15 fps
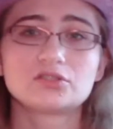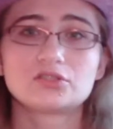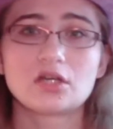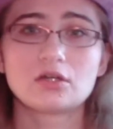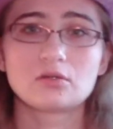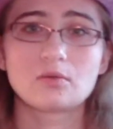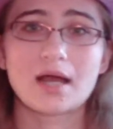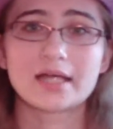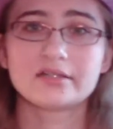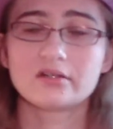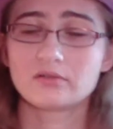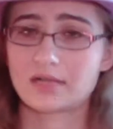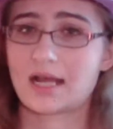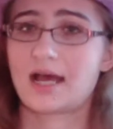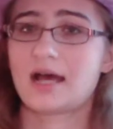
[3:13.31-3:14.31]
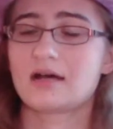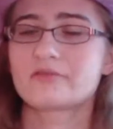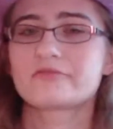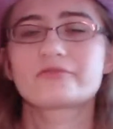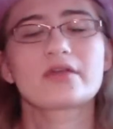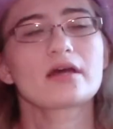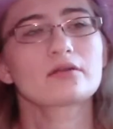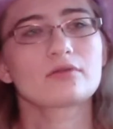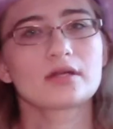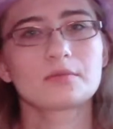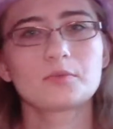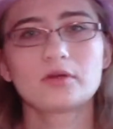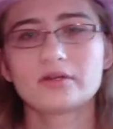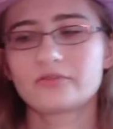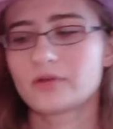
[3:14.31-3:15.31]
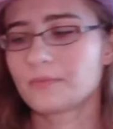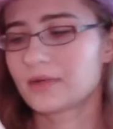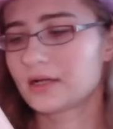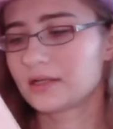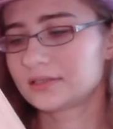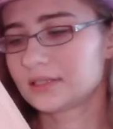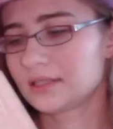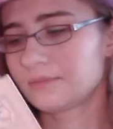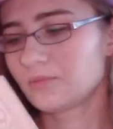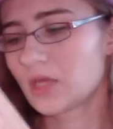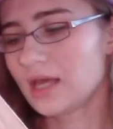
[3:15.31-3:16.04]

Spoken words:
so I don't have that great a point of comparison.